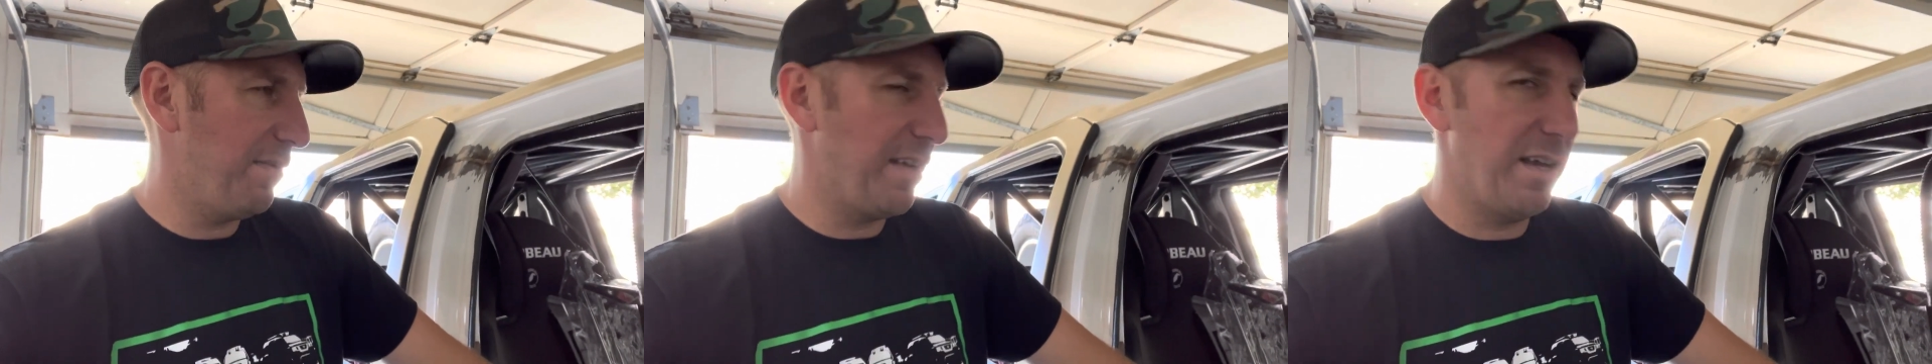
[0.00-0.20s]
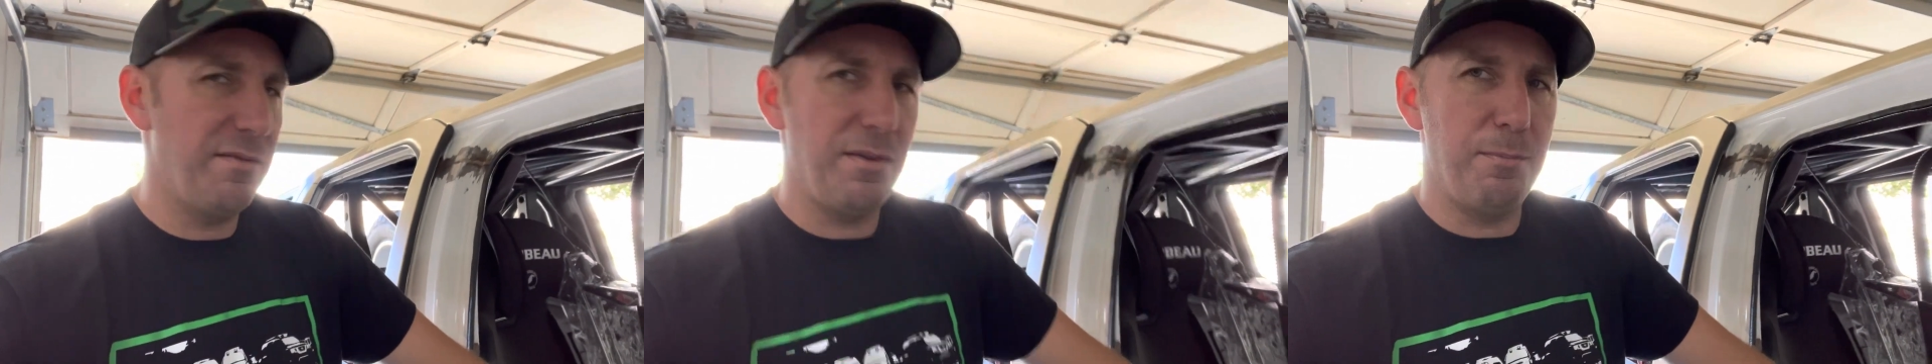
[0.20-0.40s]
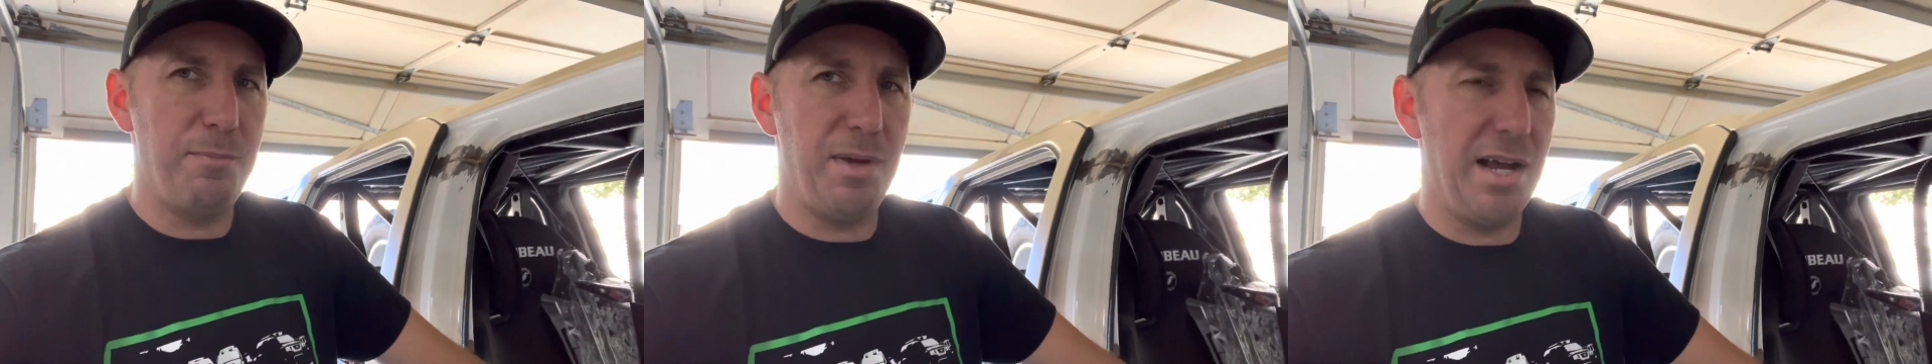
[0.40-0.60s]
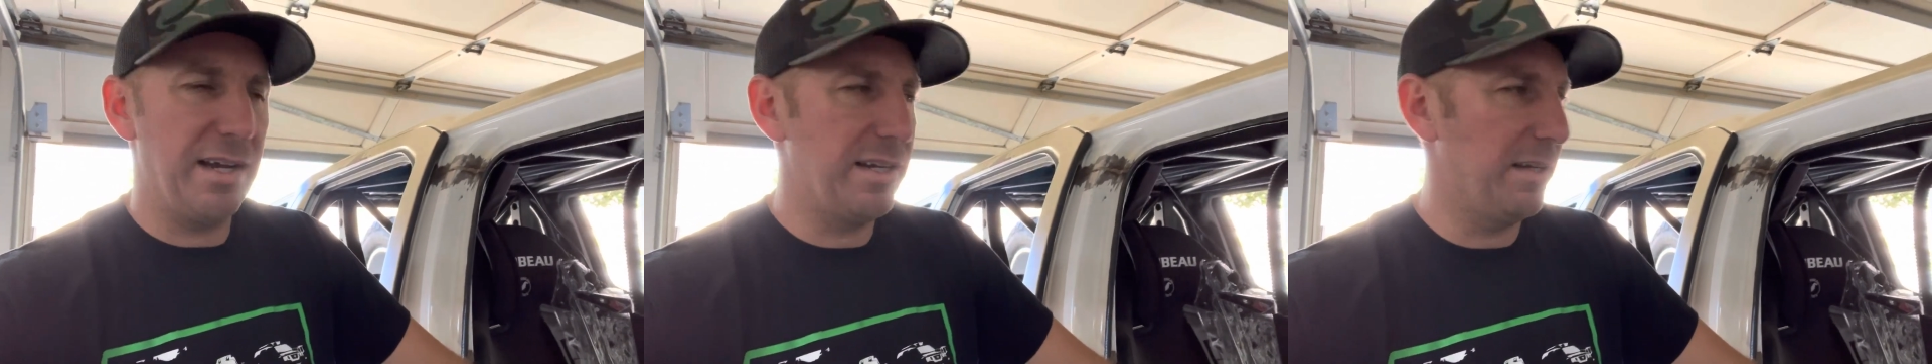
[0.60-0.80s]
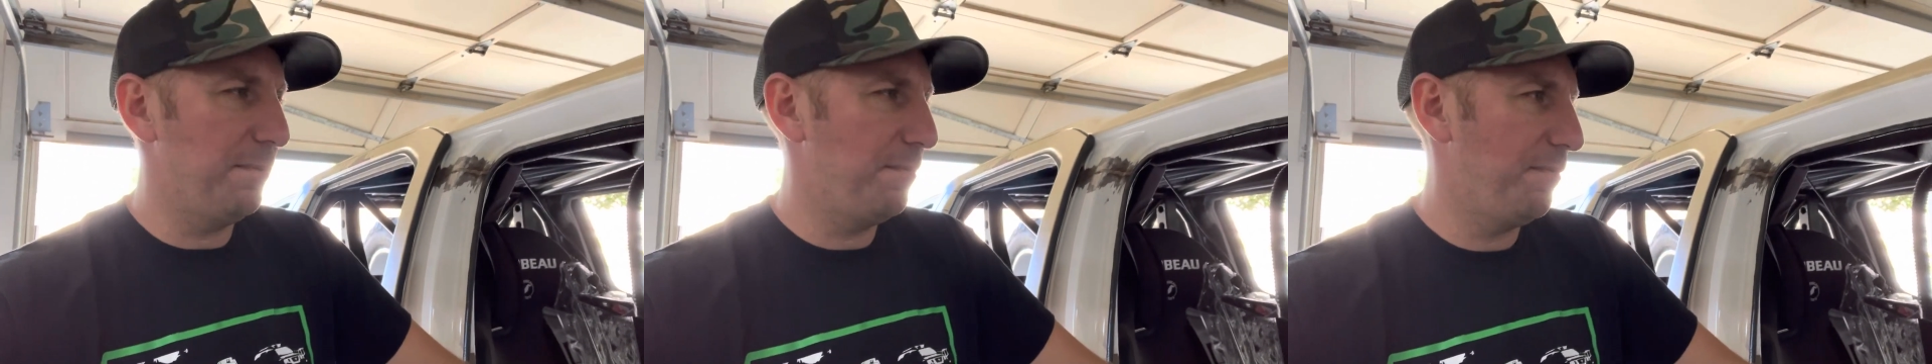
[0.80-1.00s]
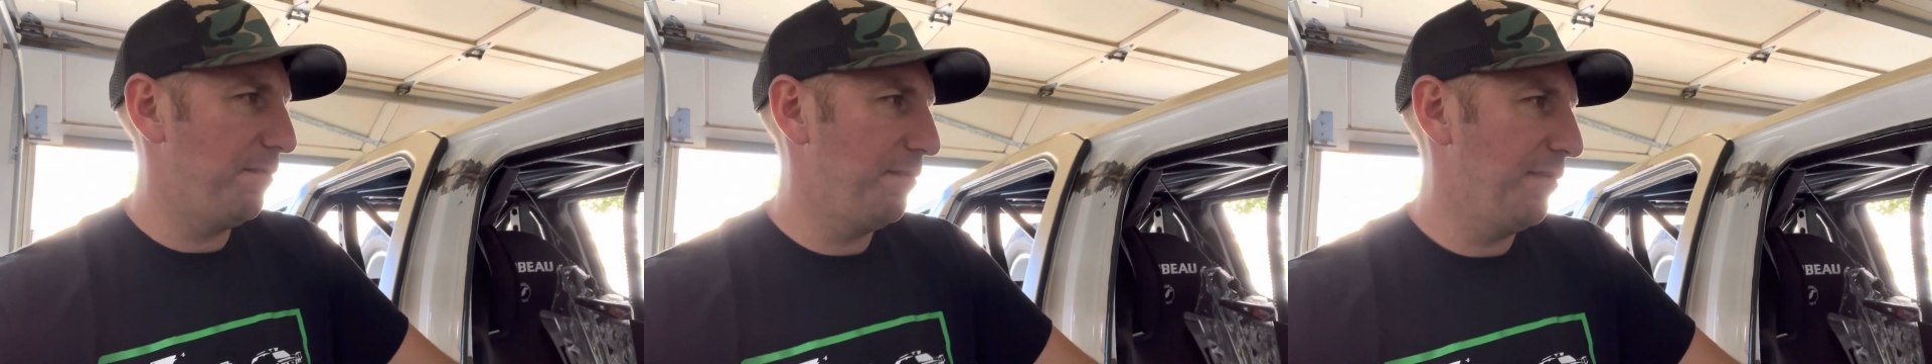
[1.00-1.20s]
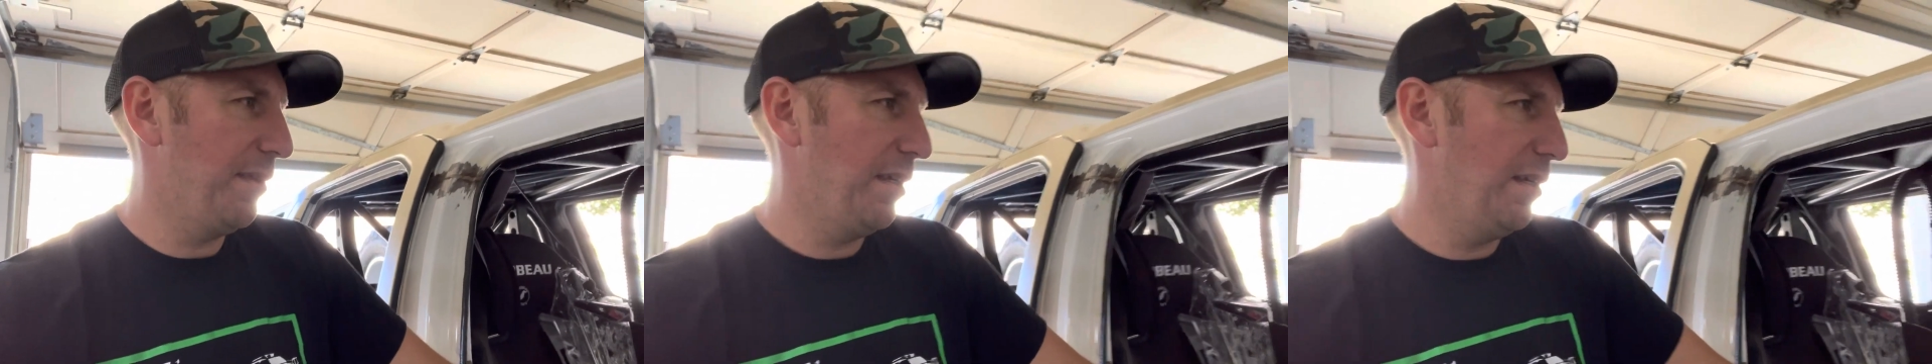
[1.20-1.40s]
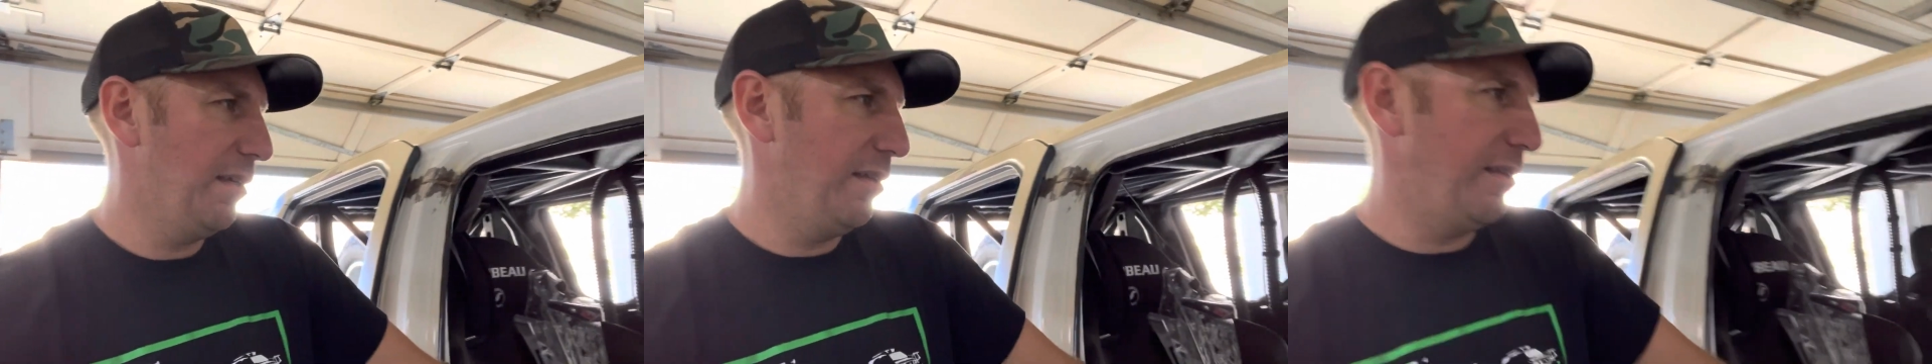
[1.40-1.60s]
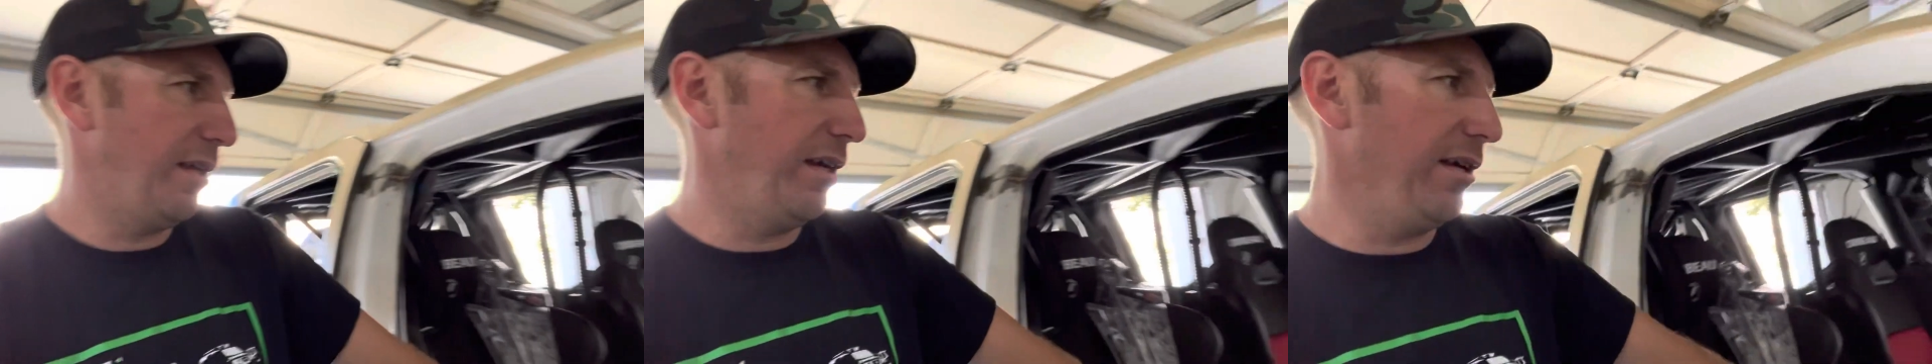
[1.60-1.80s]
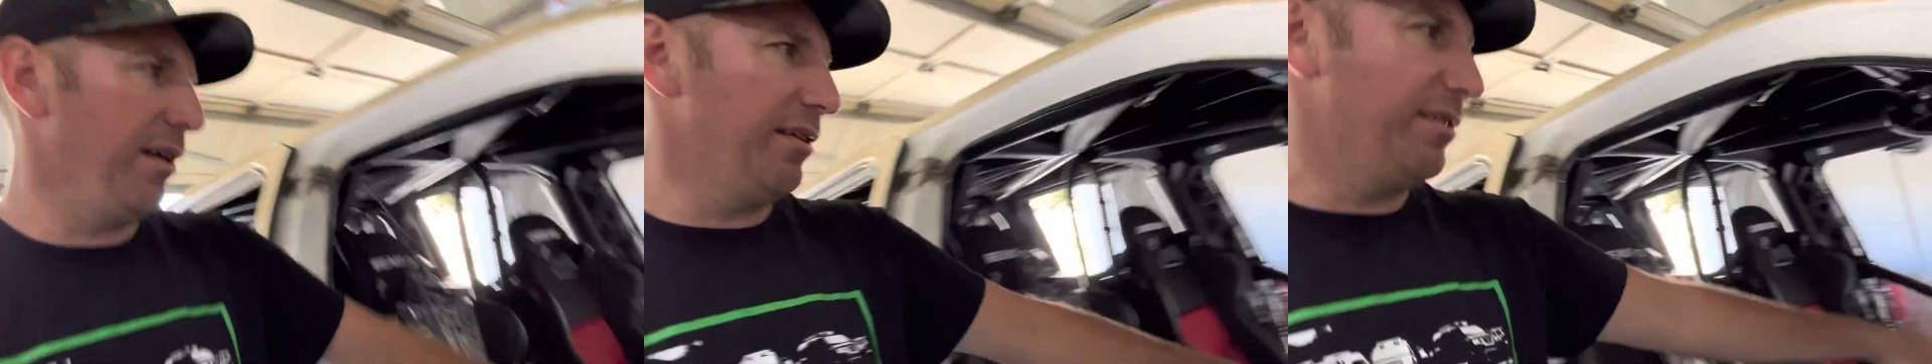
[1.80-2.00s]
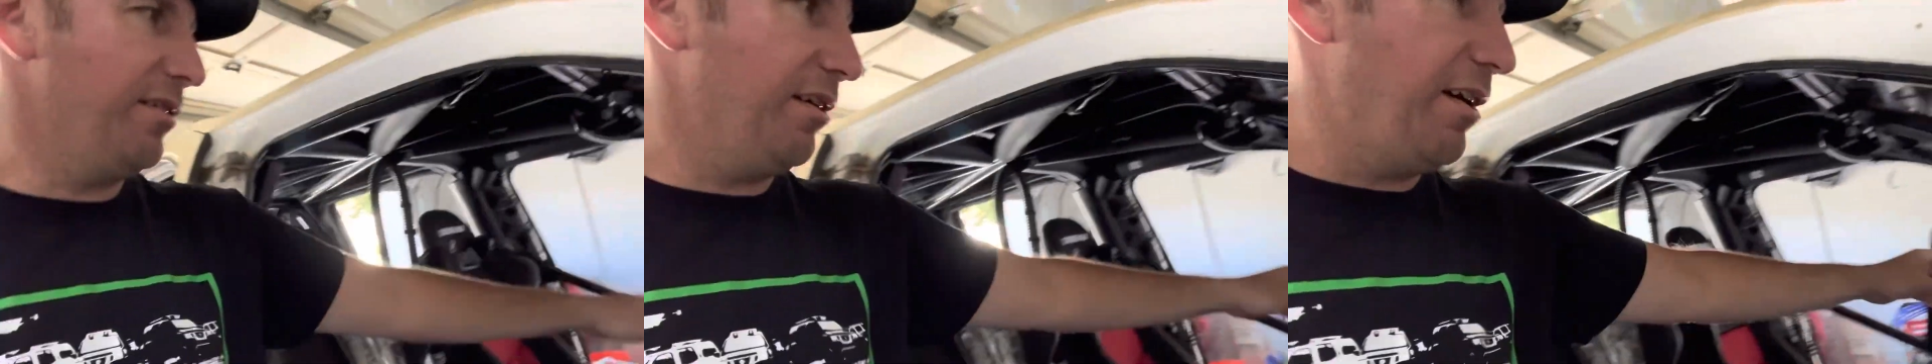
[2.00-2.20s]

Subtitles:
kind of a backup. I still